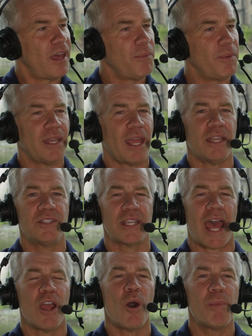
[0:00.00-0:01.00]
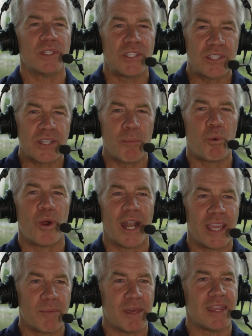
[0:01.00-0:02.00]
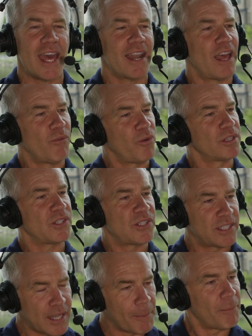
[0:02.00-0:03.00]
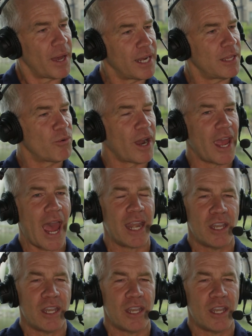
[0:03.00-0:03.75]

I mean, I just I hope at some point I can be that helpful to somebody where I,